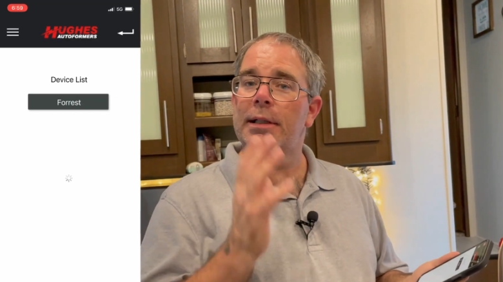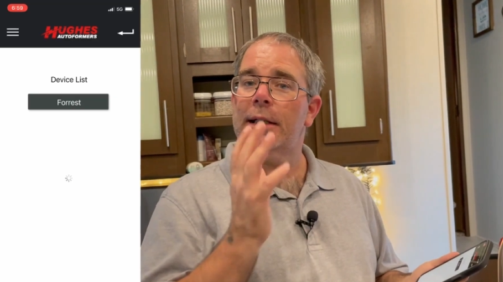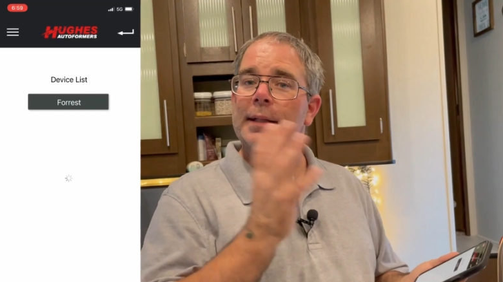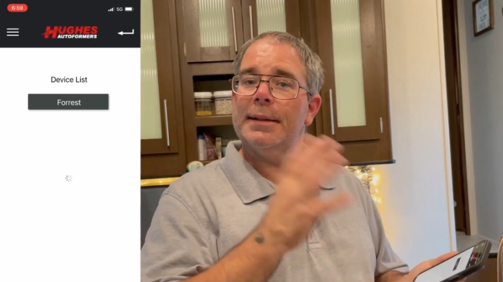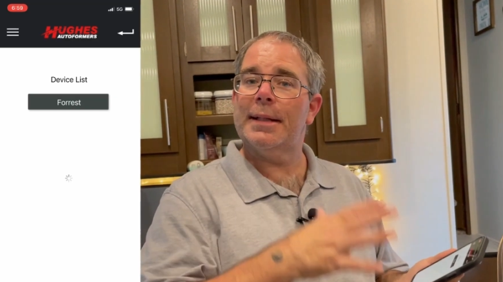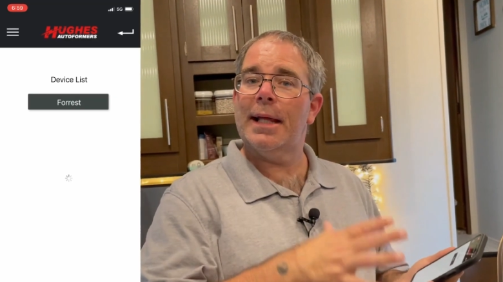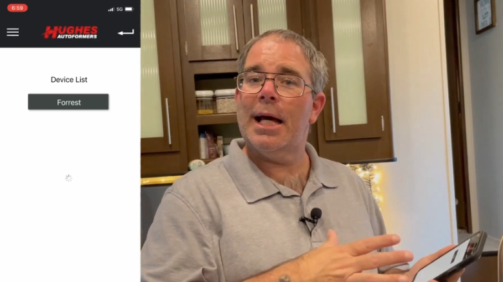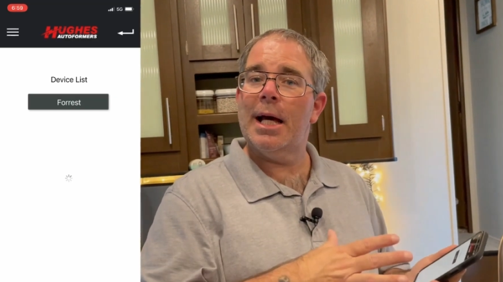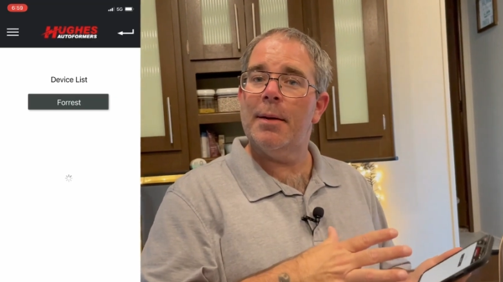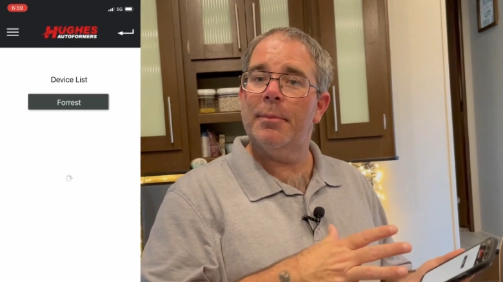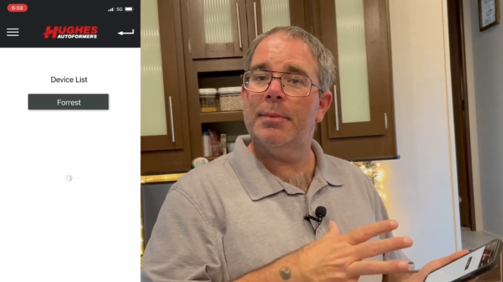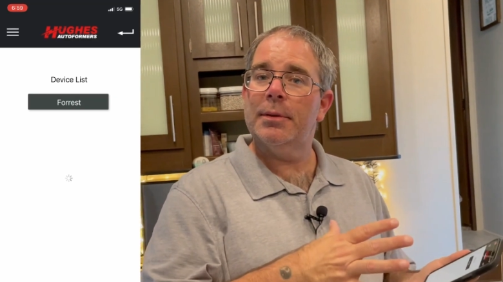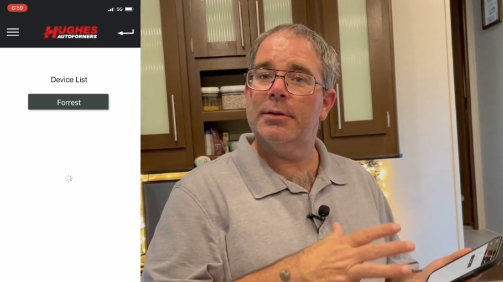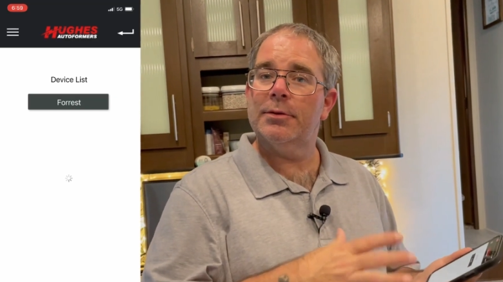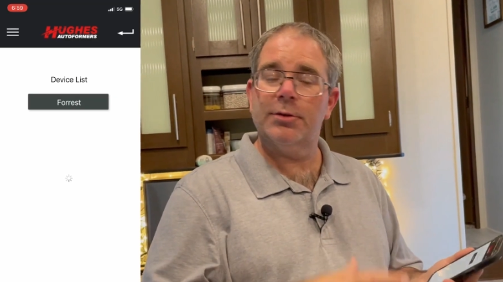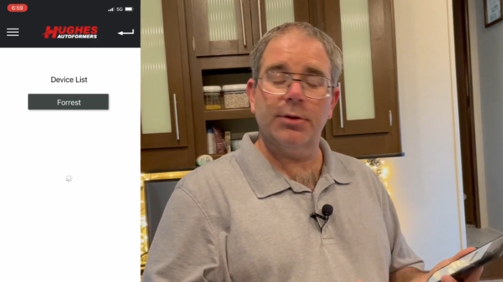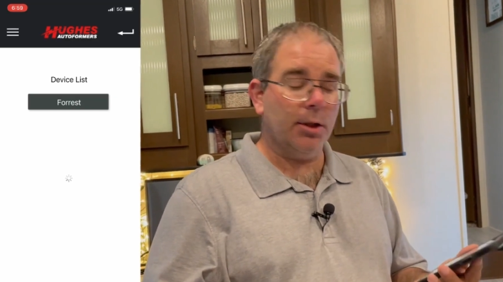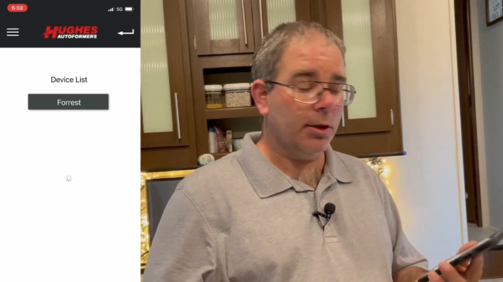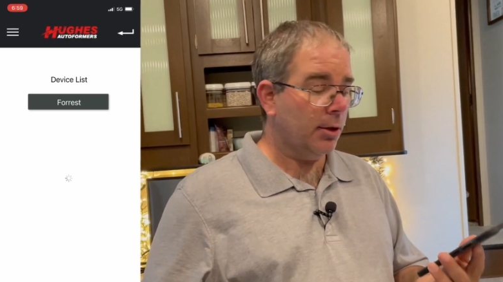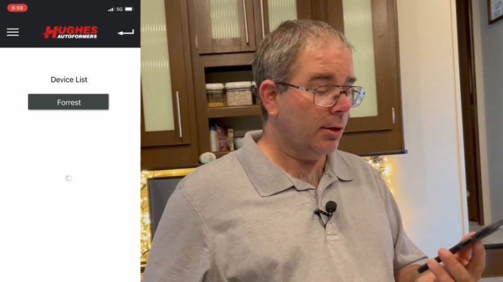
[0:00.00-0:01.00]
Got the app
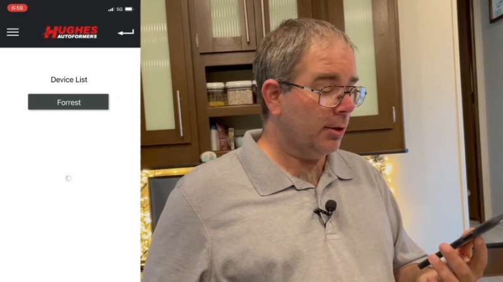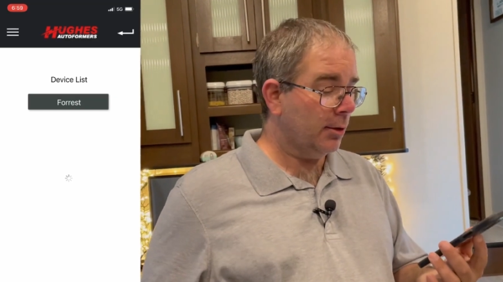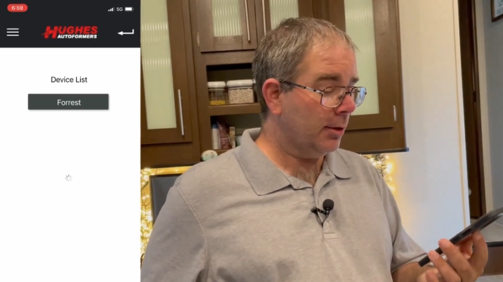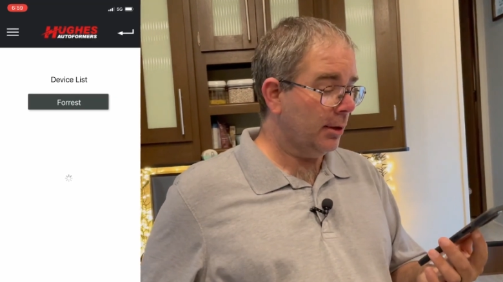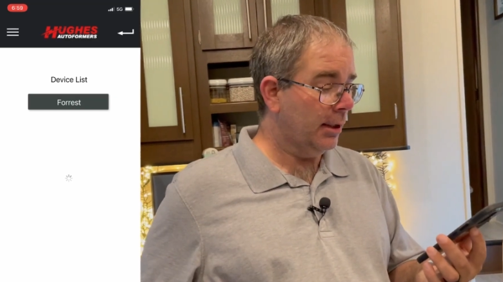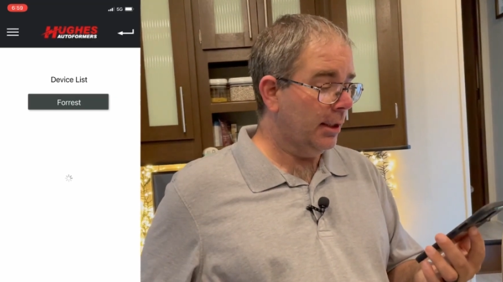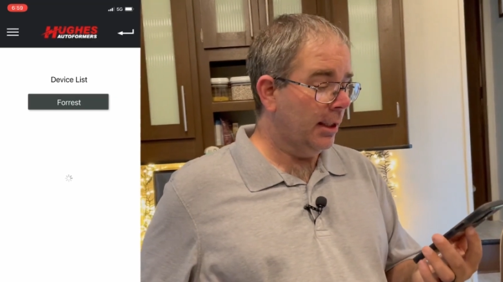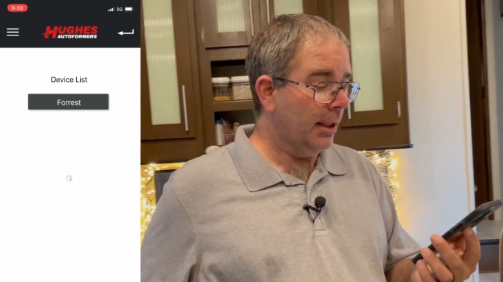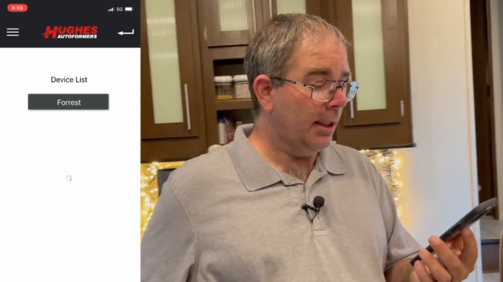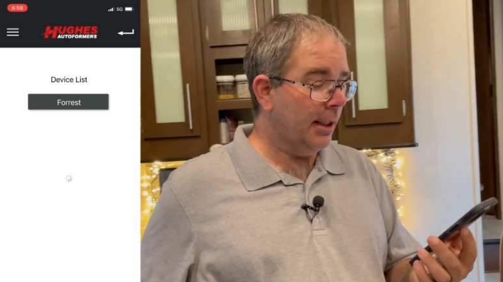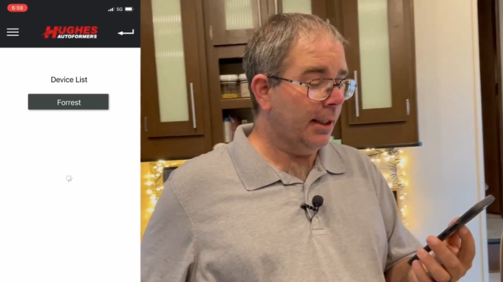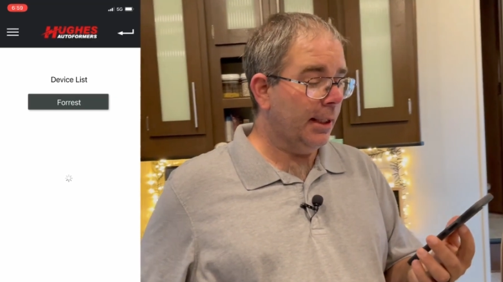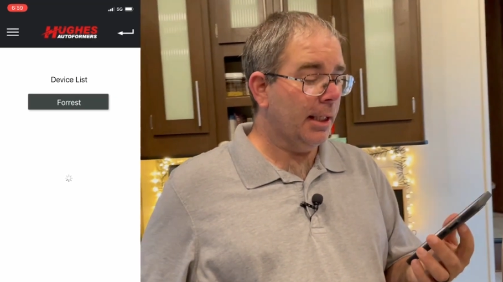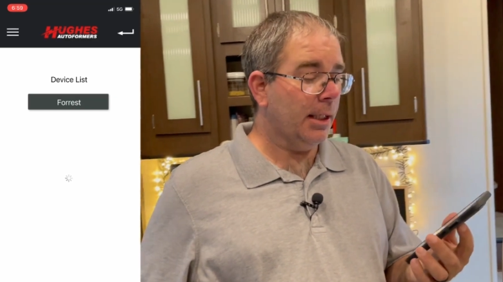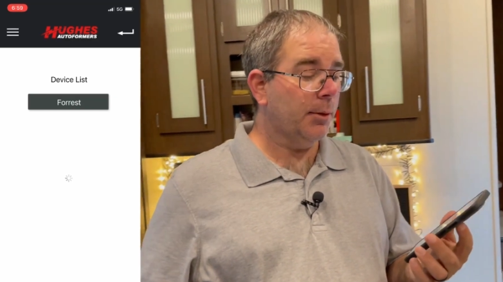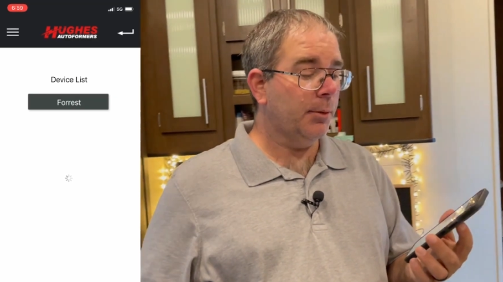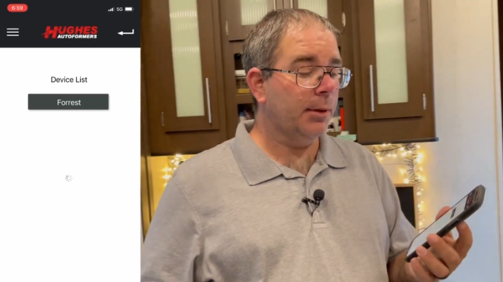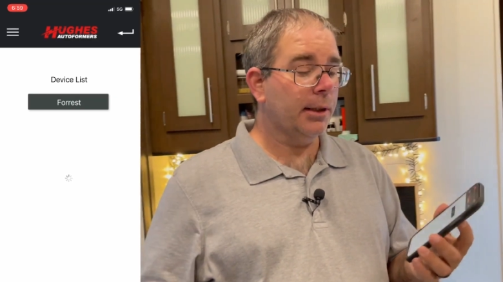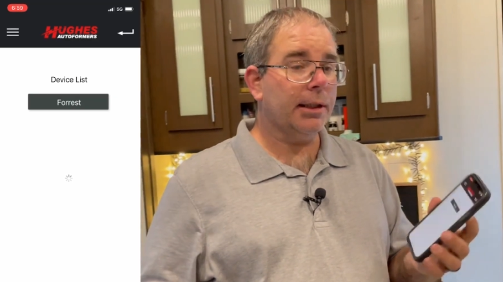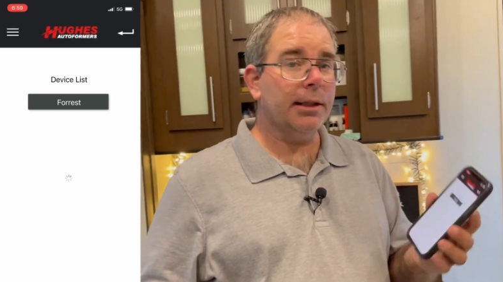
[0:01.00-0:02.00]
installed.
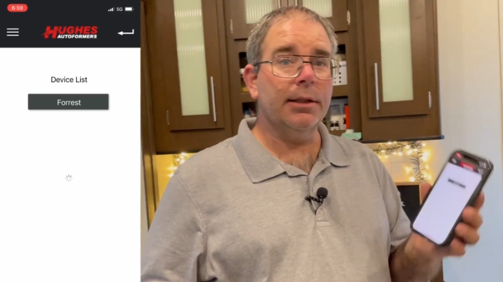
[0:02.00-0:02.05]
Now we